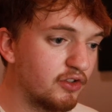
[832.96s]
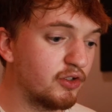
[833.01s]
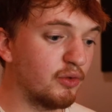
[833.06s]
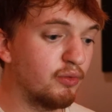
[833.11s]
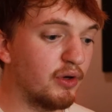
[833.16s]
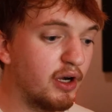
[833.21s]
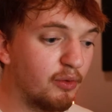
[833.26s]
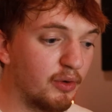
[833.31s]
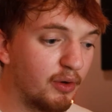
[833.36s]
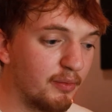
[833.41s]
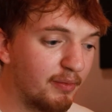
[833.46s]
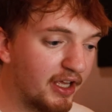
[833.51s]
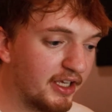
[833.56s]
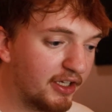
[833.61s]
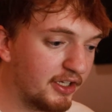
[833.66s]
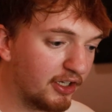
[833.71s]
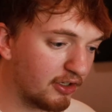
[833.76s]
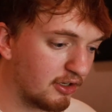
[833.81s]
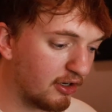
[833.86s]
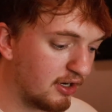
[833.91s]
So while we're
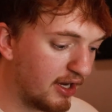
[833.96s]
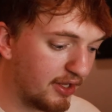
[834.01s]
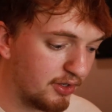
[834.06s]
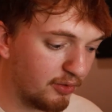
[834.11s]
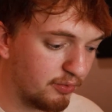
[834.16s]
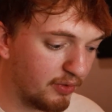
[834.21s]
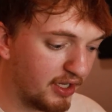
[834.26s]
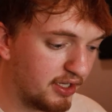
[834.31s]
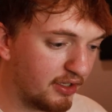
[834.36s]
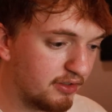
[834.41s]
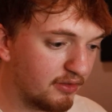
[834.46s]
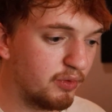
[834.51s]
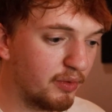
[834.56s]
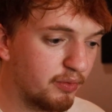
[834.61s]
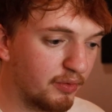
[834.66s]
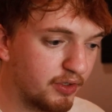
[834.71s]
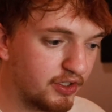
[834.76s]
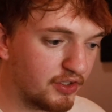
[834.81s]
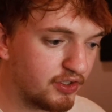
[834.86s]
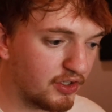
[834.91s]
making our 808, we
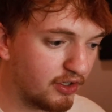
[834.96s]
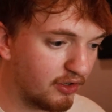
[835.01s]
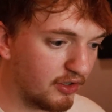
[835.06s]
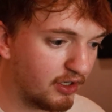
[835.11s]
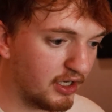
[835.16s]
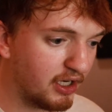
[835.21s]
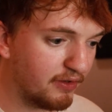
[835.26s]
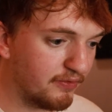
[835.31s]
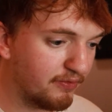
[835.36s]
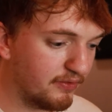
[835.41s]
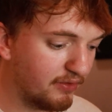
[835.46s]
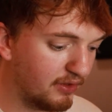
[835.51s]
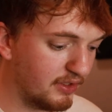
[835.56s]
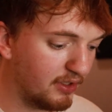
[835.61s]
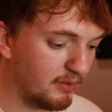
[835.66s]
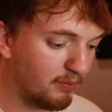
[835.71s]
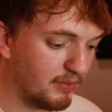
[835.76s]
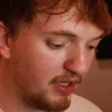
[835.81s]
want to turn off the